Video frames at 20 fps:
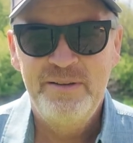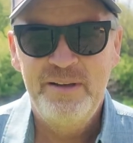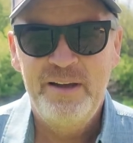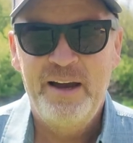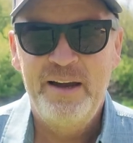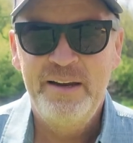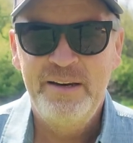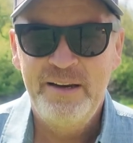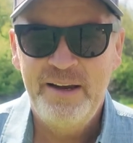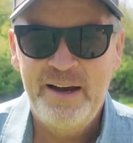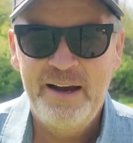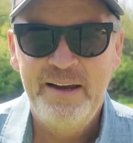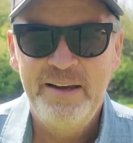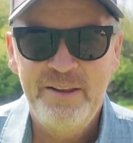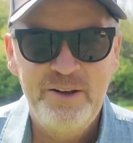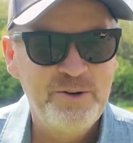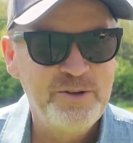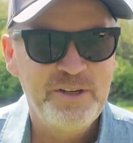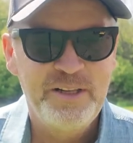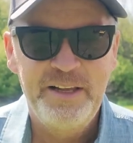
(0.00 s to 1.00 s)

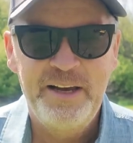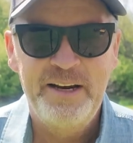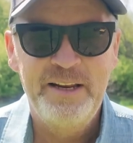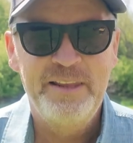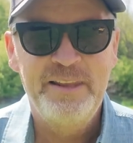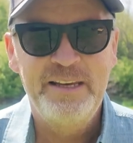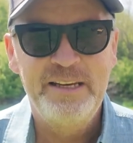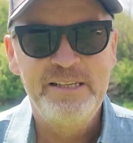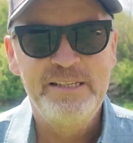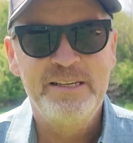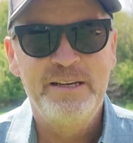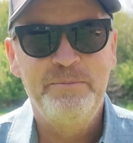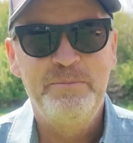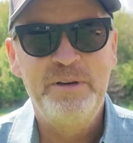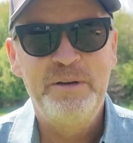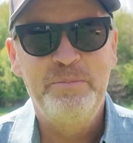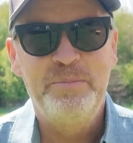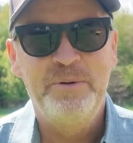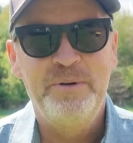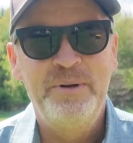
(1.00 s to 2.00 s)
There's a lot of things that
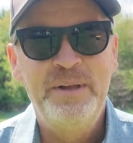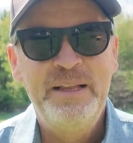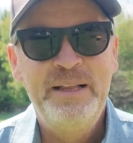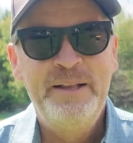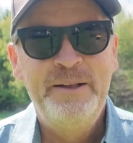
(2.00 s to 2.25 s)
people